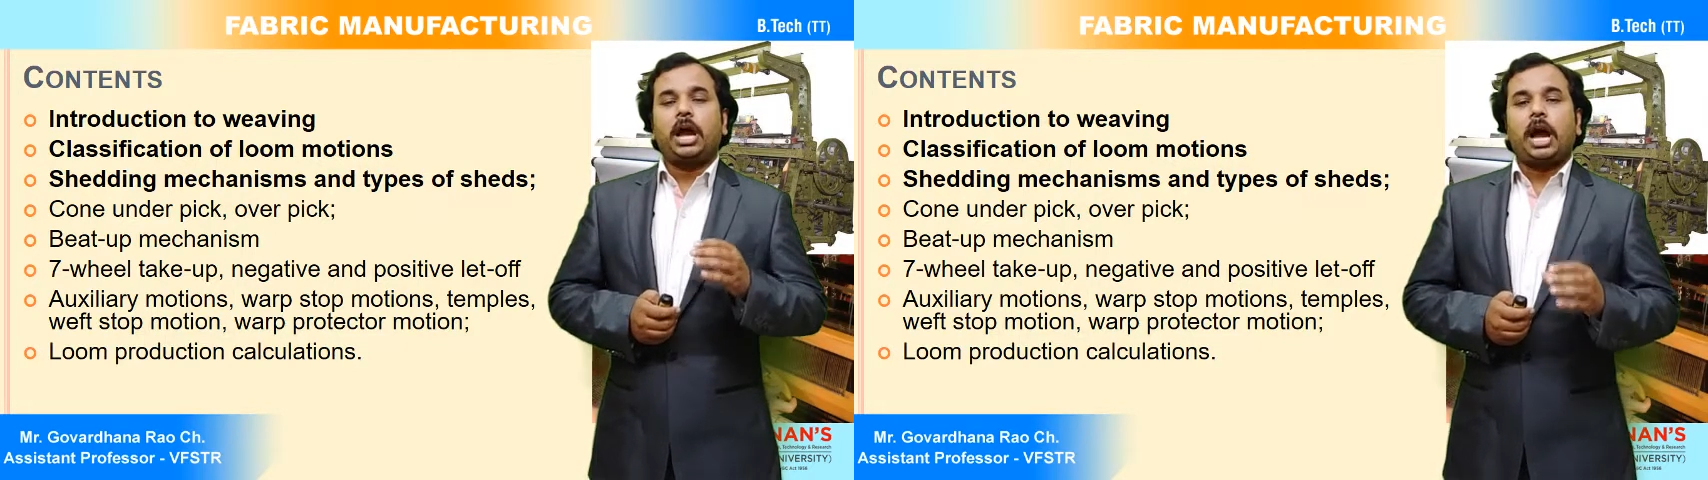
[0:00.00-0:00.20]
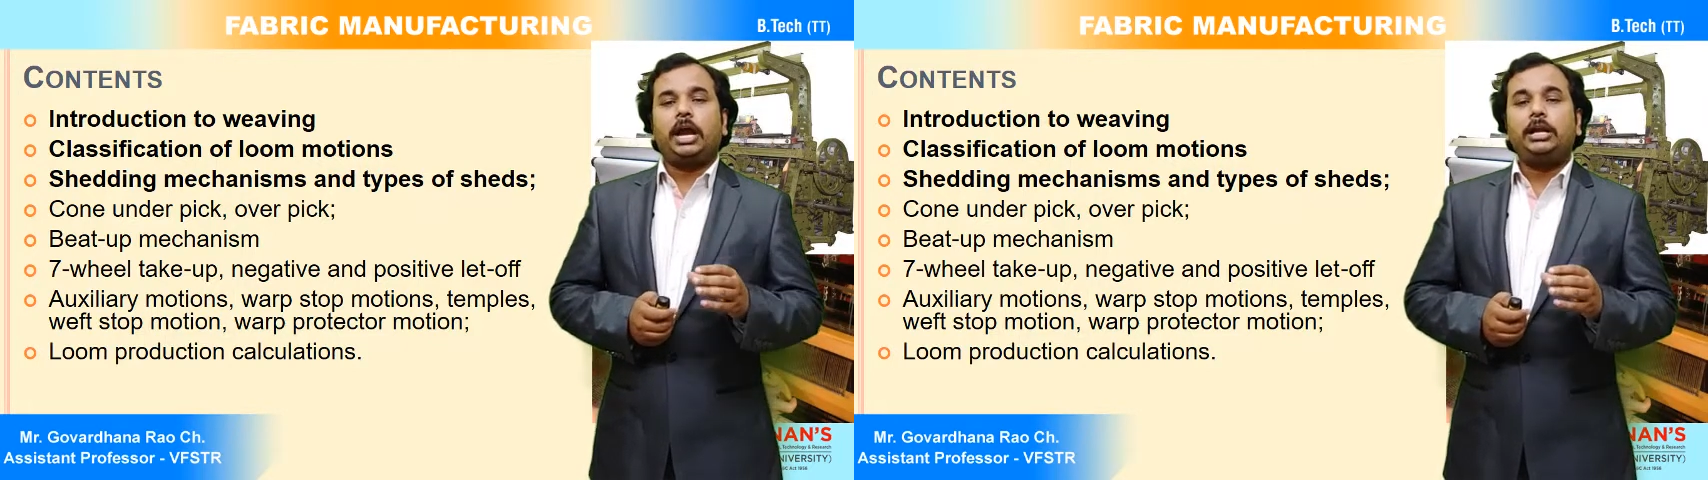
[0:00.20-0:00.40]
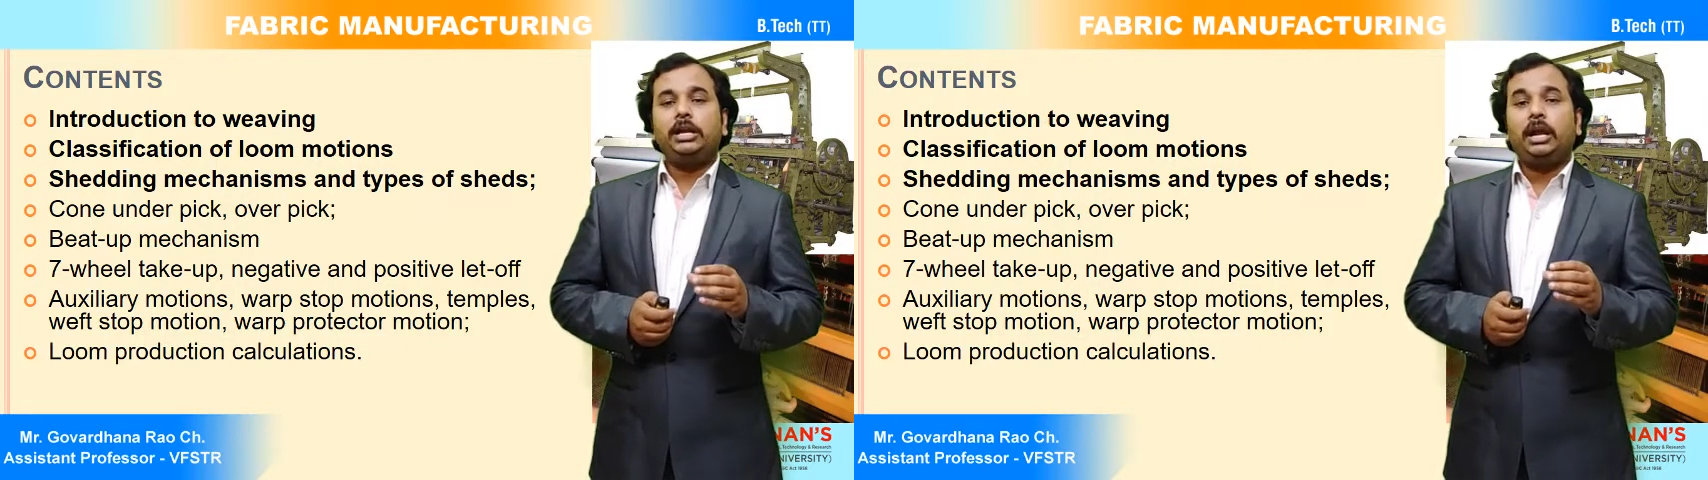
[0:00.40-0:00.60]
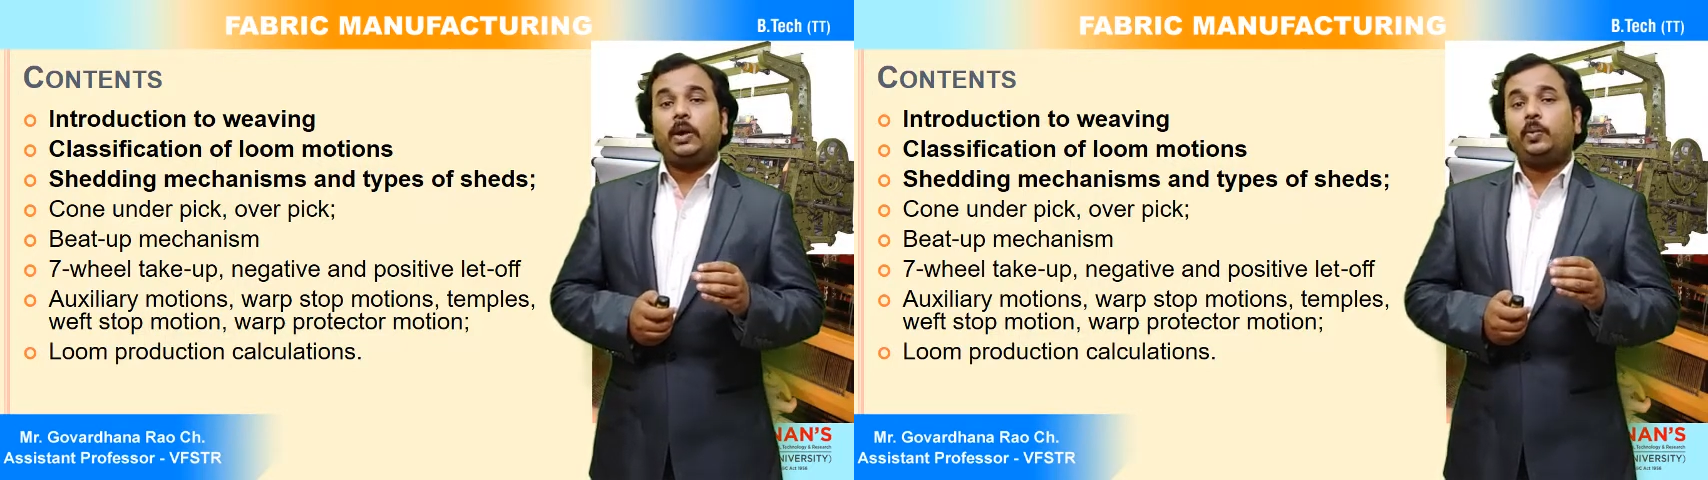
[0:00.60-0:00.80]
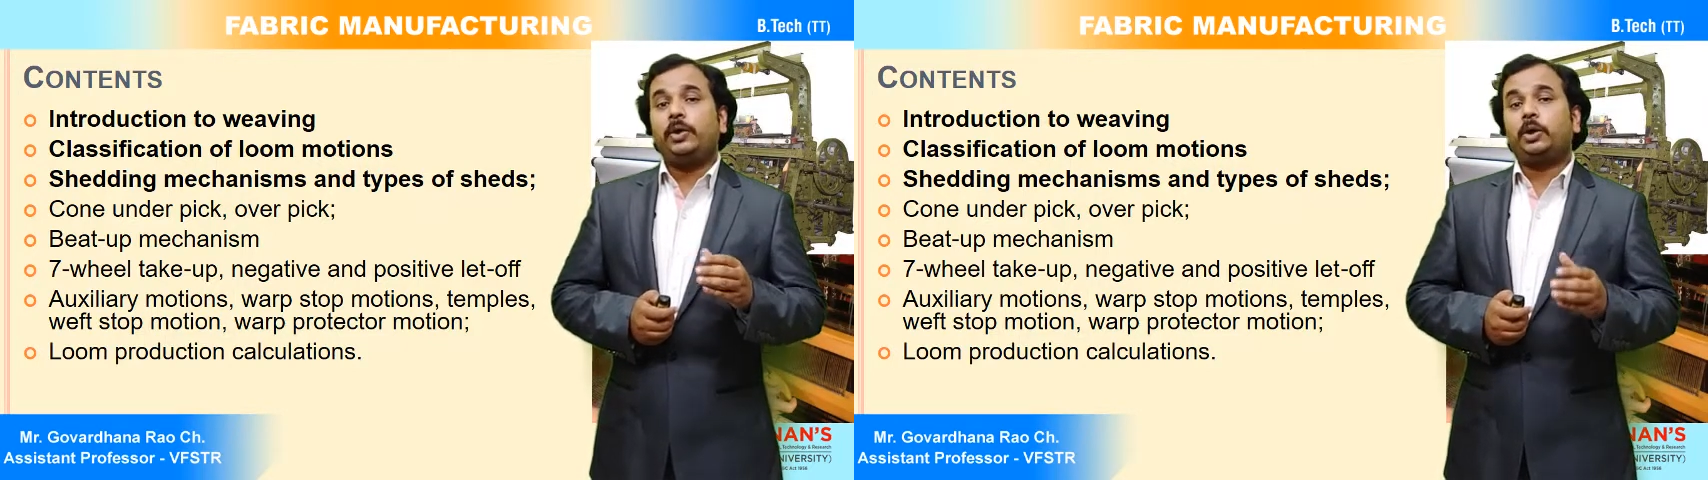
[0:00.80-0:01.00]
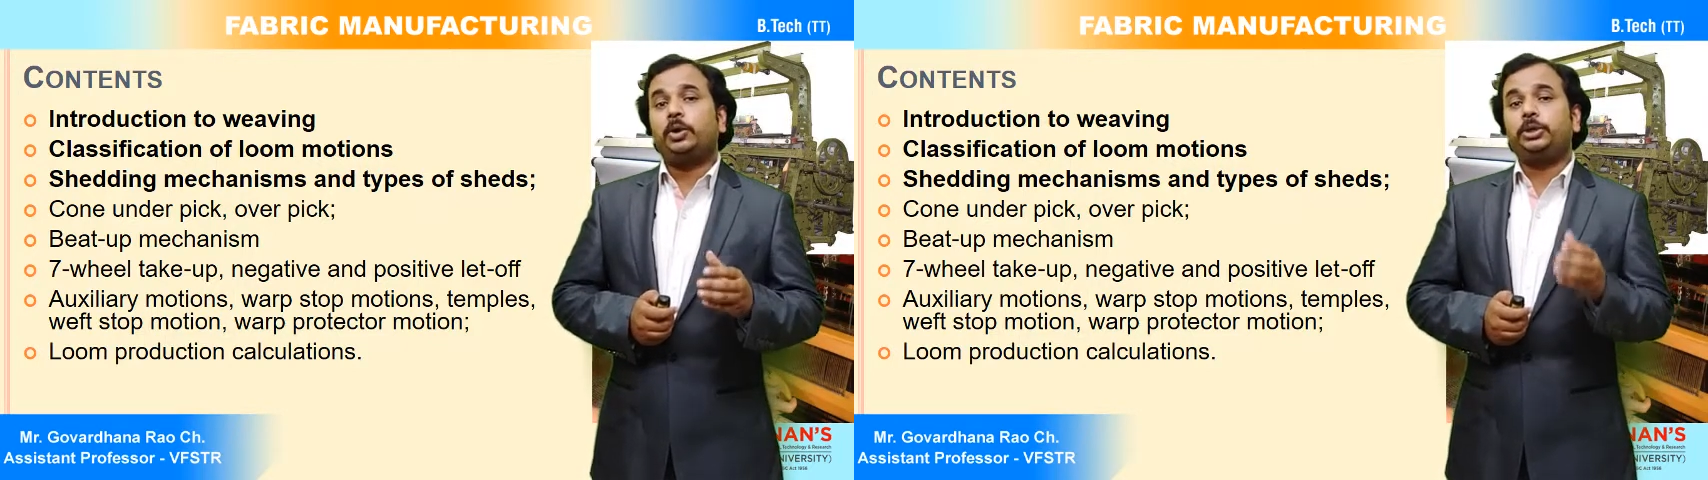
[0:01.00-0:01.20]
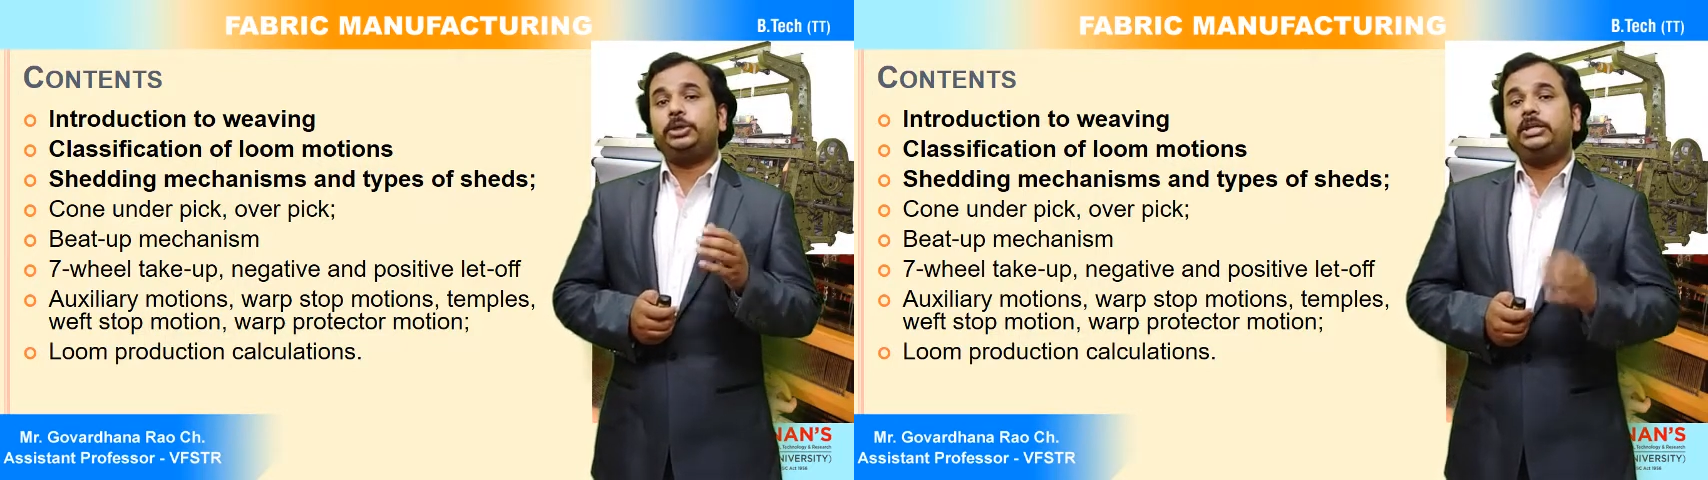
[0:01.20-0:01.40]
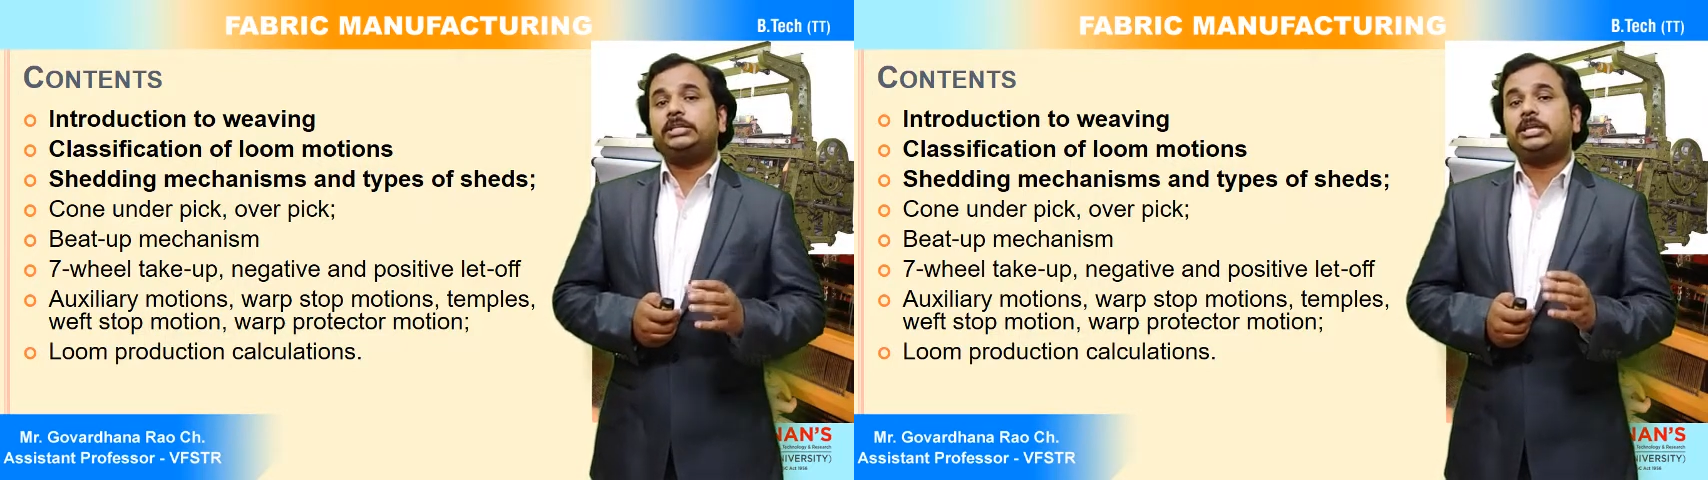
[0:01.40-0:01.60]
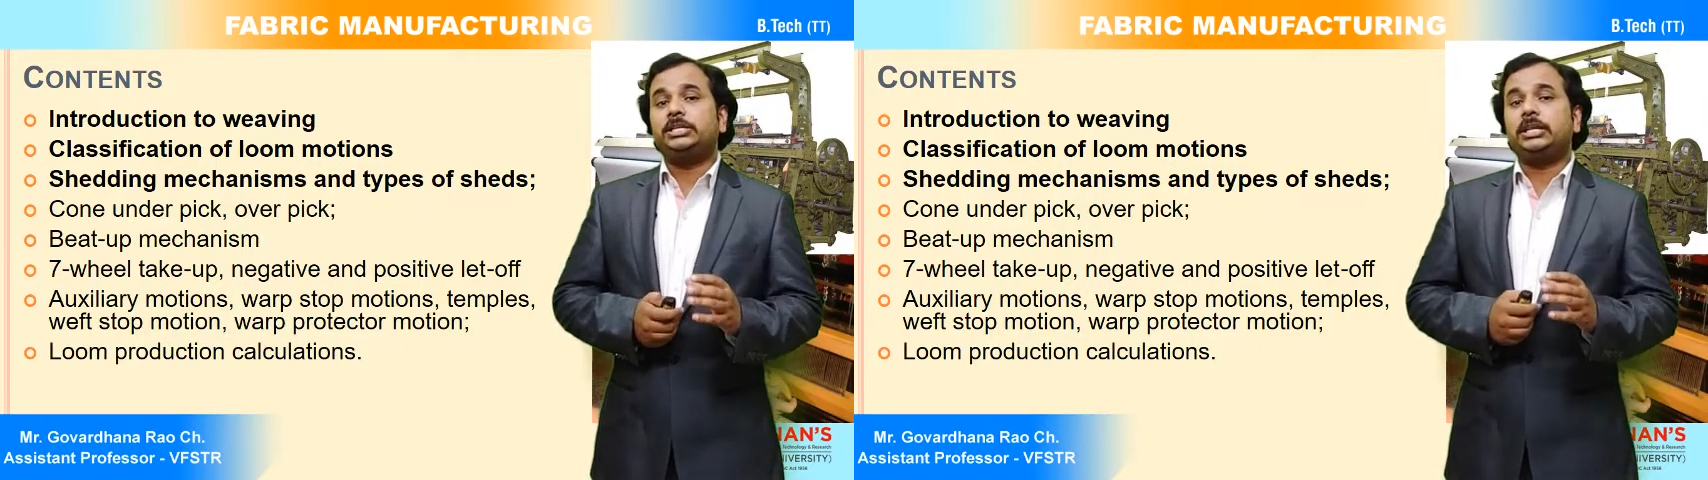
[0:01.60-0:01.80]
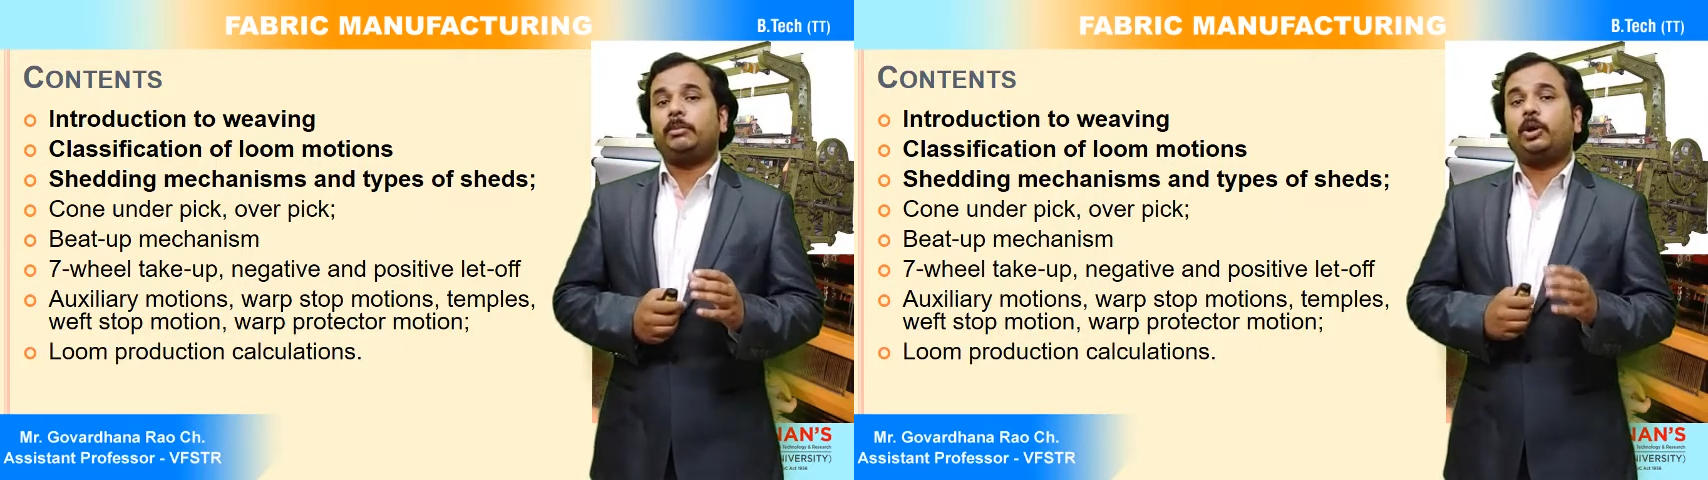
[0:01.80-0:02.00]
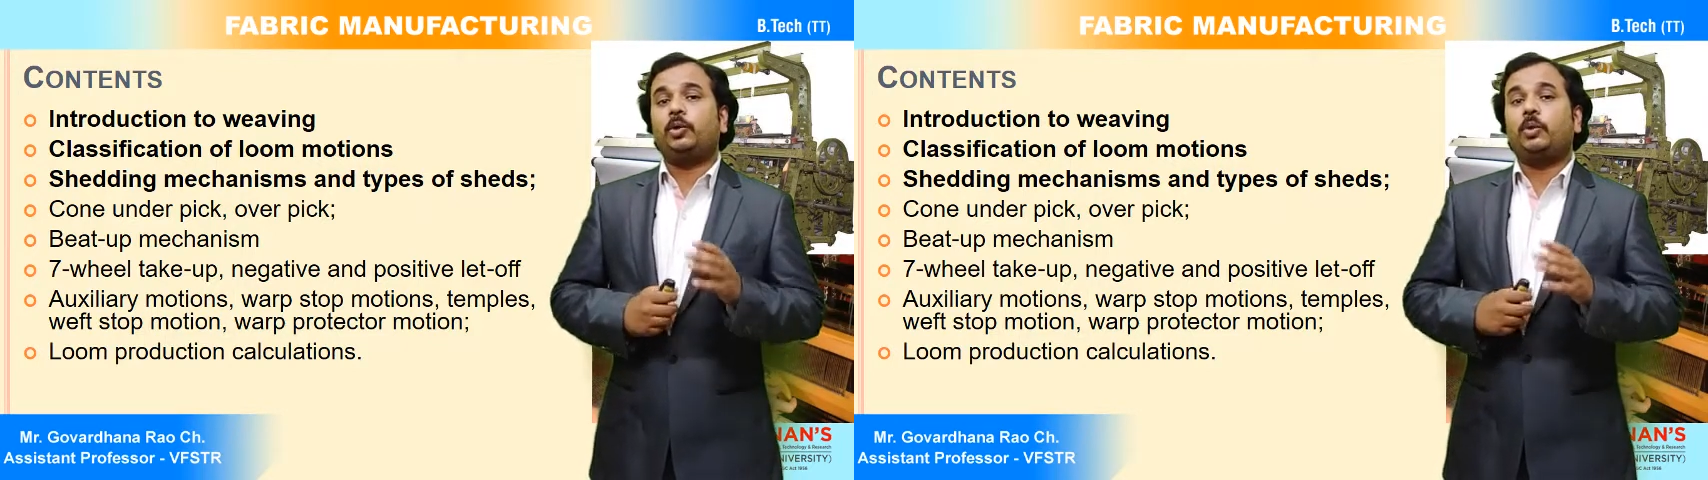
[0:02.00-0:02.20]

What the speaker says: And we are going to discuss about